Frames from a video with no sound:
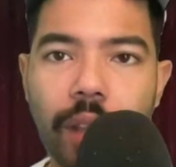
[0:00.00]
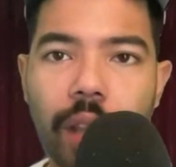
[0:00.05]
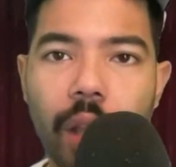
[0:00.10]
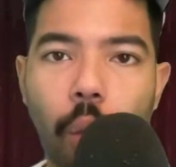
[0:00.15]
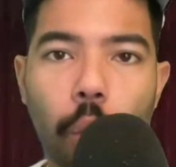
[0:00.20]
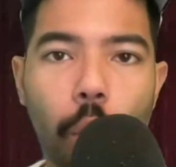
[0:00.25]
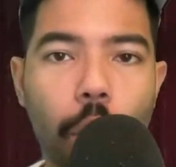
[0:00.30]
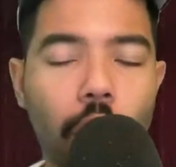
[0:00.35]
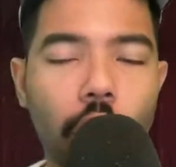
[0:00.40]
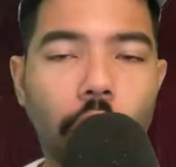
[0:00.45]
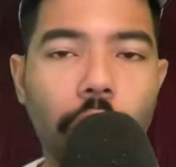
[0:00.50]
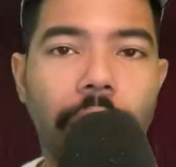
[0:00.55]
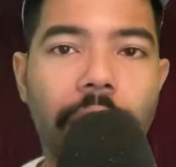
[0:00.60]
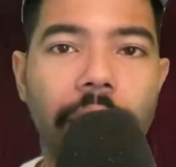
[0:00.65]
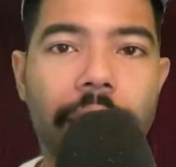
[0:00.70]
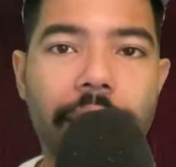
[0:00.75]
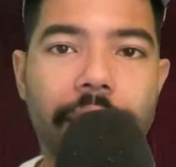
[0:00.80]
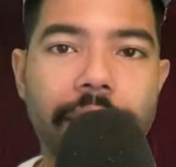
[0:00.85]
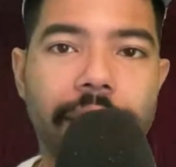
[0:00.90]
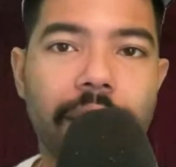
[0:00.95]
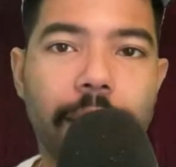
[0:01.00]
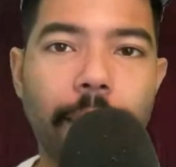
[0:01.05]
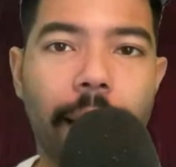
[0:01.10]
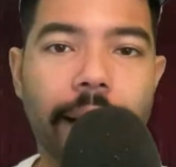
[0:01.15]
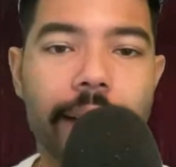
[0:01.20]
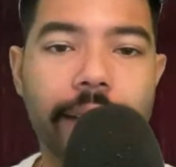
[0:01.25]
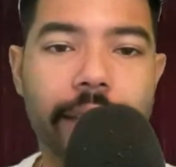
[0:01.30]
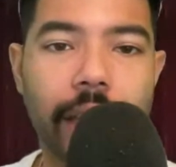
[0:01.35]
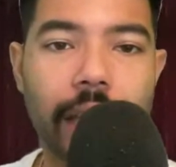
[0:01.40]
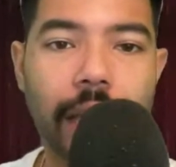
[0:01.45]
when looking at this
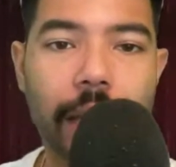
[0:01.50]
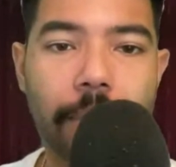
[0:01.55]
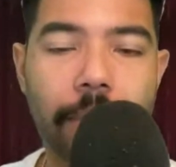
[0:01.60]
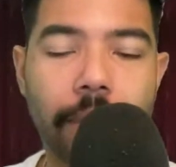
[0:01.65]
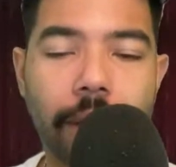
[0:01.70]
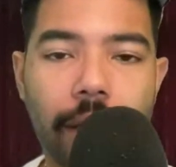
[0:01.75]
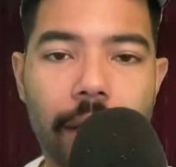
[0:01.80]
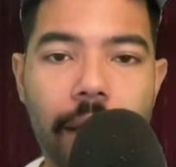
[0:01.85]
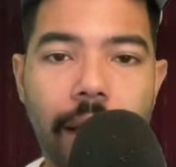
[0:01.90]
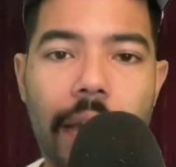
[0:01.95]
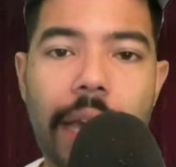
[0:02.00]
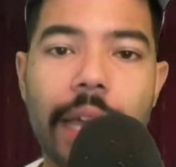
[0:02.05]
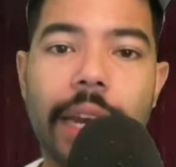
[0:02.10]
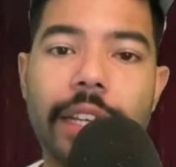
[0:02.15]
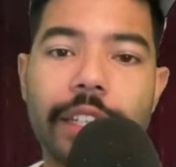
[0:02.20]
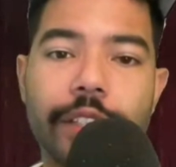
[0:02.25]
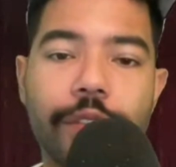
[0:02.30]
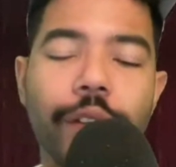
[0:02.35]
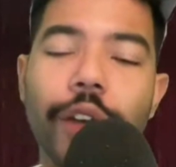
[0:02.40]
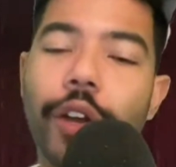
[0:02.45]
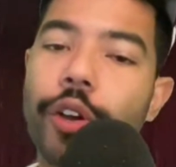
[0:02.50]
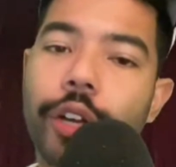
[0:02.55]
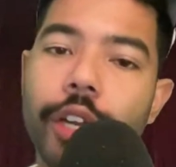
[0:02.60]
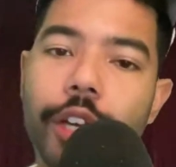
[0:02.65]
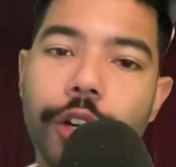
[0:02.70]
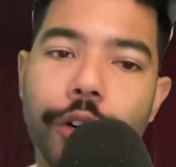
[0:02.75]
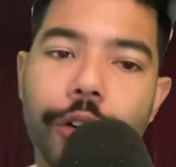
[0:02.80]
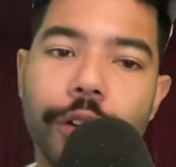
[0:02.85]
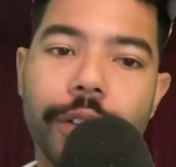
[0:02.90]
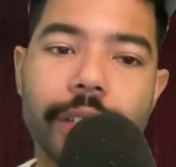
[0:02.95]
D-back team, it is very
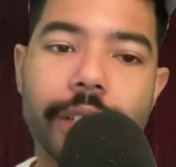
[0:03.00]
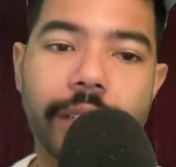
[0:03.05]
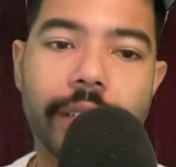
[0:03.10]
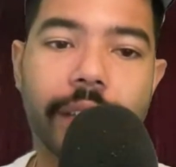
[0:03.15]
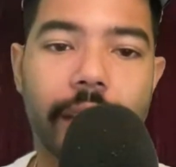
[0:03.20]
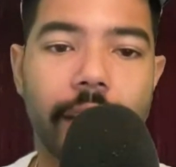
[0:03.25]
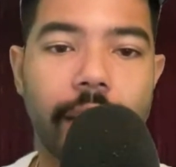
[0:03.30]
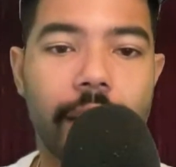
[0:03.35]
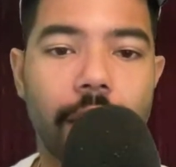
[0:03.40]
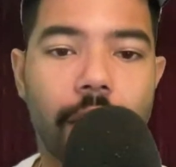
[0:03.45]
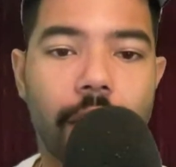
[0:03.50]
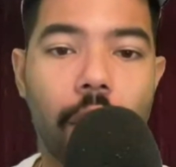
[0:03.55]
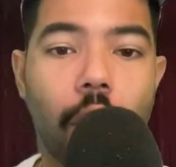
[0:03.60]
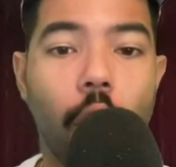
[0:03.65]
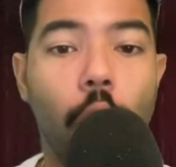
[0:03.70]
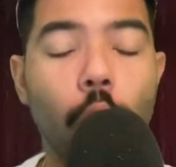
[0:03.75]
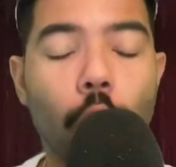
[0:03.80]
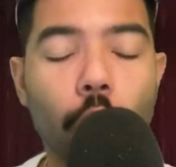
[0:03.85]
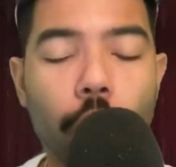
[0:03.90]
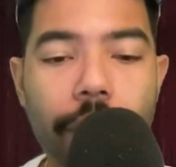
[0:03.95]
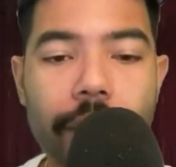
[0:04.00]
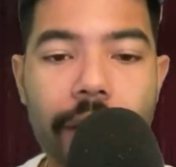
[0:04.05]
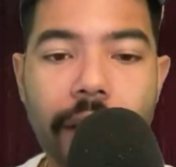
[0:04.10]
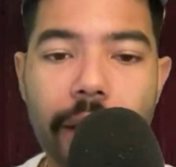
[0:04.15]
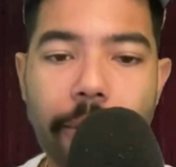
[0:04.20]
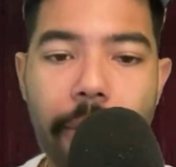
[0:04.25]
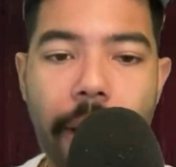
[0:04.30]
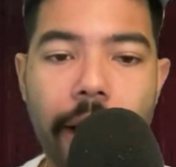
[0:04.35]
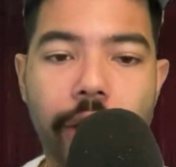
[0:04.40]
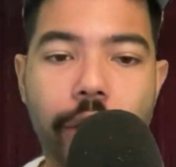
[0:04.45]
curious to see who the
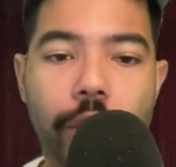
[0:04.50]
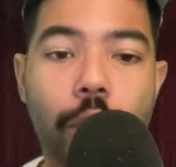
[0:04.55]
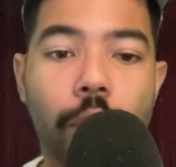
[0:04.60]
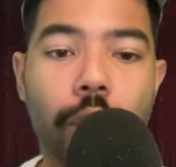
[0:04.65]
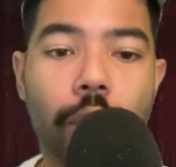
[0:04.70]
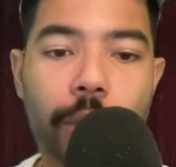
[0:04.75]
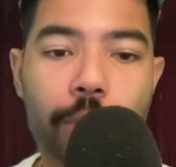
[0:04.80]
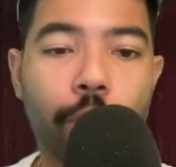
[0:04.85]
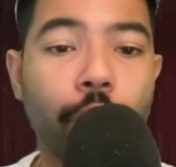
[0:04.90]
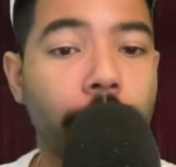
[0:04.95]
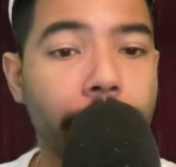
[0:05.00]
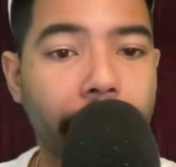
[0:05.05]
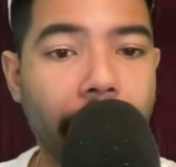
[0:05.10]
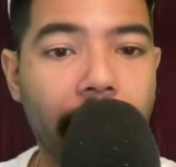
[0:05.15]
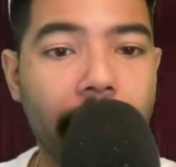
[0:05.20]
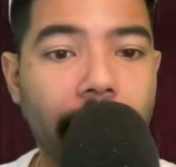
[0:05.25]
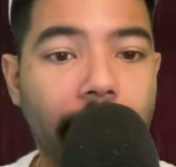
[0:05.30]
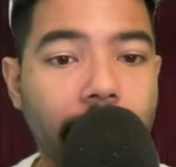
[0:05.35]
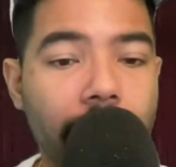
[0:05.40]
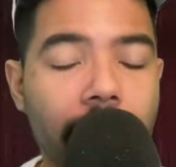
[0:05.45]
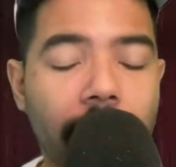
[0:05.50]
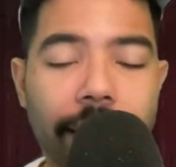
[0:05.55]
D-back's going to bring back.